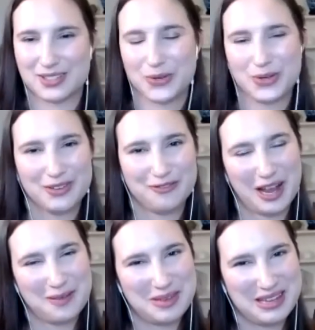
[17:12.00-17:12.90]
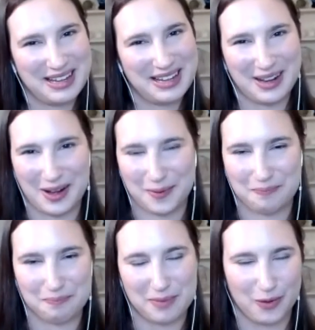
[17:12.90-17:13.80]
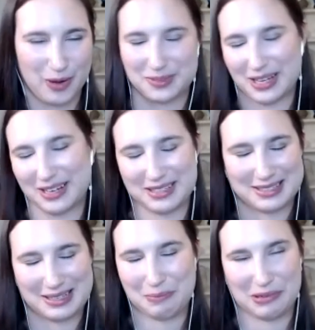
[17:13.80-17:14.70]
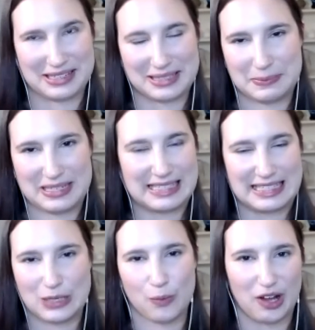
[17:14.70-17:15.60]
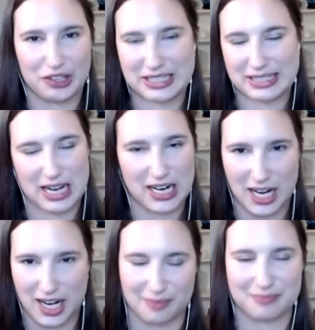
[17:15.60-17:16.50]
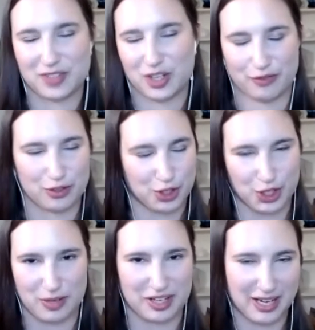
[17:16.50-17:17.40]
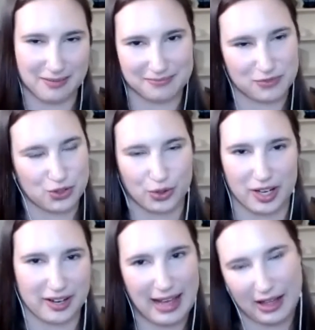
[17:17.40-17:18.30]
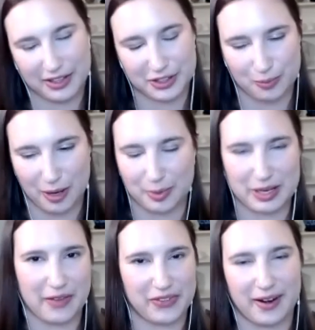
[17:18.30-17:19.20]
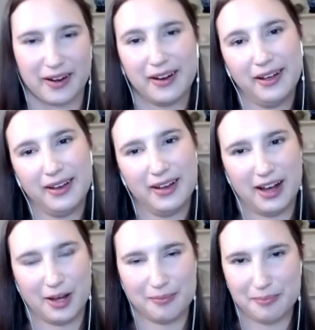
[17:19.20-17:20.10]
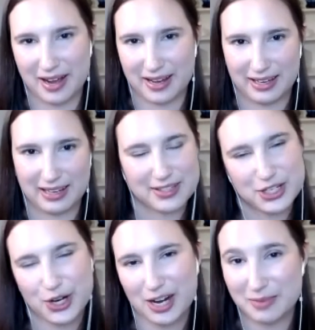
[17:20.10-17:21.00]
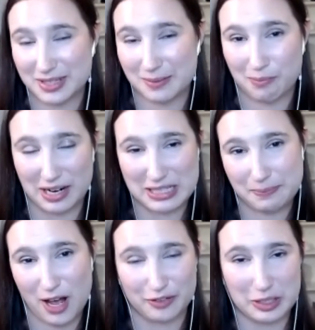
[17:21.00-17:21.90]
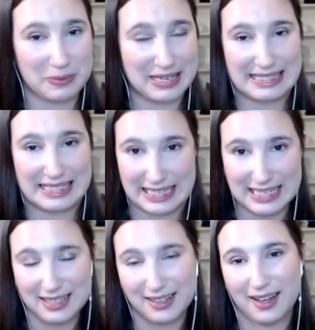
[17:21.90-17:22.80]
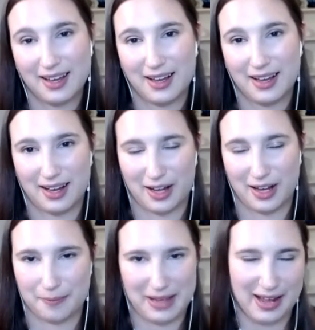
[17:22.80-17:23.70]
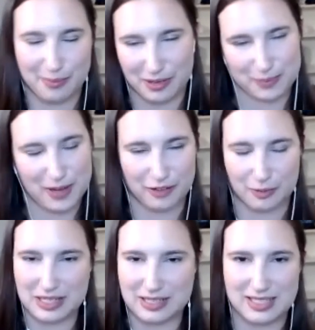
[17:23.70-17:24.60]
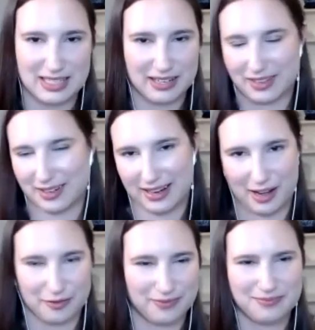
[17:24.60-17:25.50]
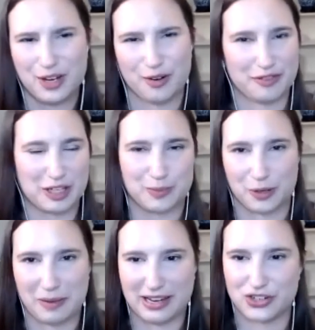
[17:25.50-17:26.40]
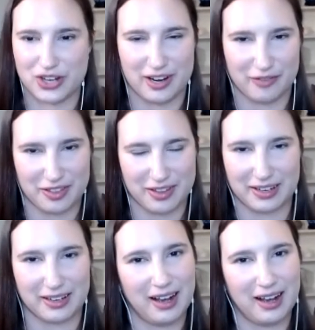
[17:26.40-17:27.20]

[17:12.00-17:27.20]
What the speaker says: you can find me, my website is embraceptwellness.com. If you search my name, Julianna Allen, you'll probably get there. My Instagram is embracepelvicpt, at embracepelvicpt, and then I have, a Facebook page and everything.